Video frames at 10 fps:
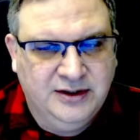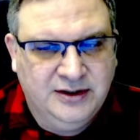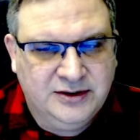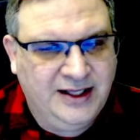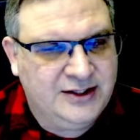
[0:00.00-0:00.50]

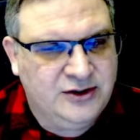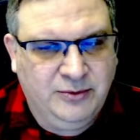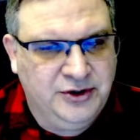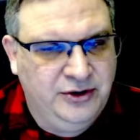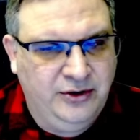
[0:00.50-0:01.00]
So that's all we're
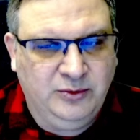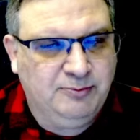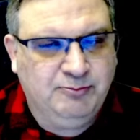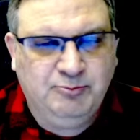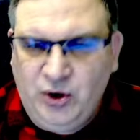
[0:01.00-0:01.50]
doing. We're
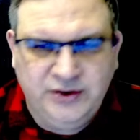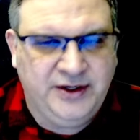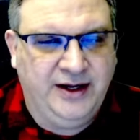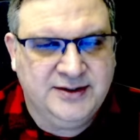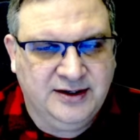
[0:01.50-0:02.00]
pulling
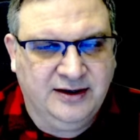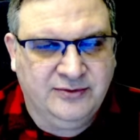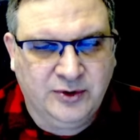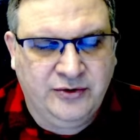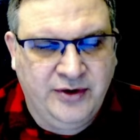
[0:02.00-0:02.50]
on stuff.
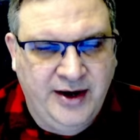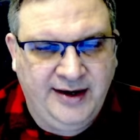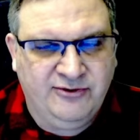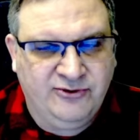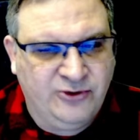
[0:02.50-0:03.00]
We're
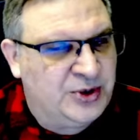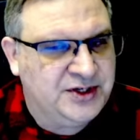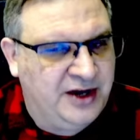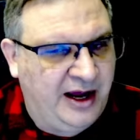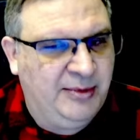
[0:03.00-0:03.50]
creating force
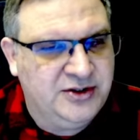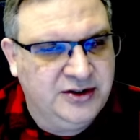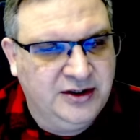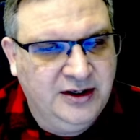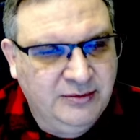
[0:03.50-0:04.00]
damage
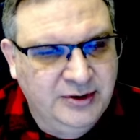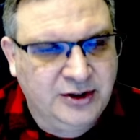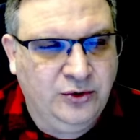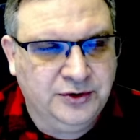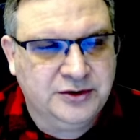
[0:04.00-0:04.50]
with a
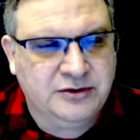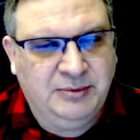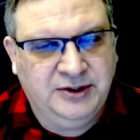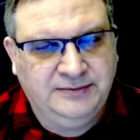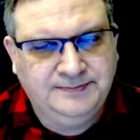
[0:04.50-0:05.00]
cool
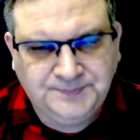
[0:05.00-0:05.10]
description.